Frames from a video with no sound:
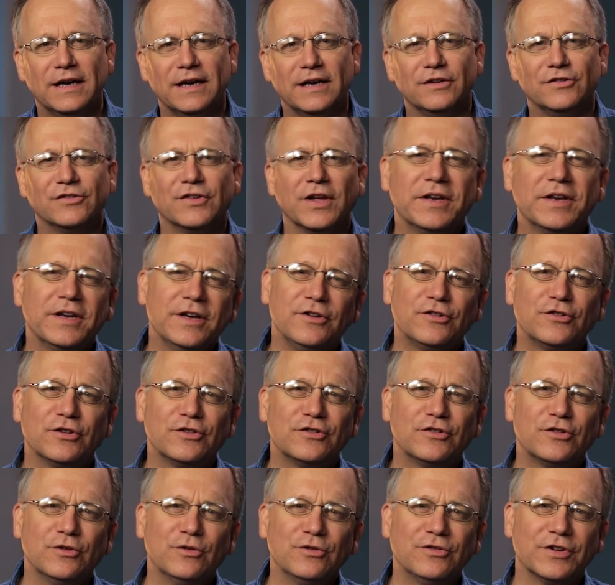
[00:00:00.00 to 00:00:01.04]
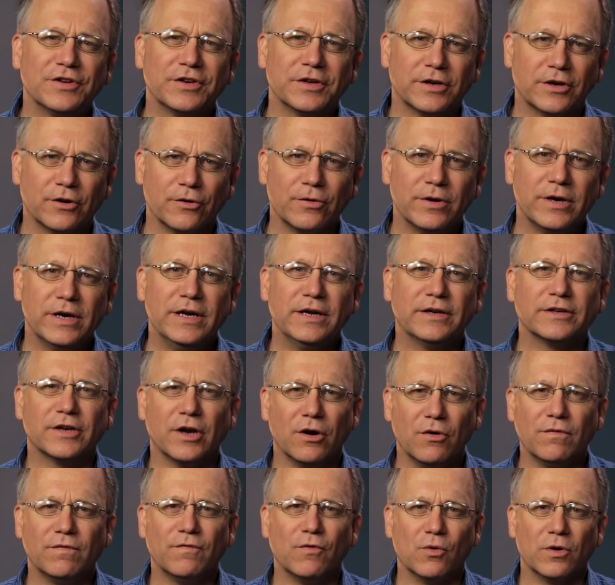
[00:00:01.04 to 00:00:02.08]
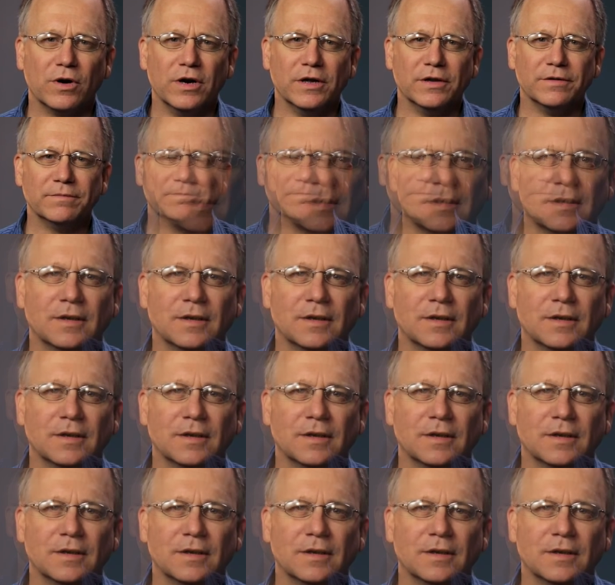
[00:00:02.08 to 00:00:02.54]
He he should choose a degree and go for it.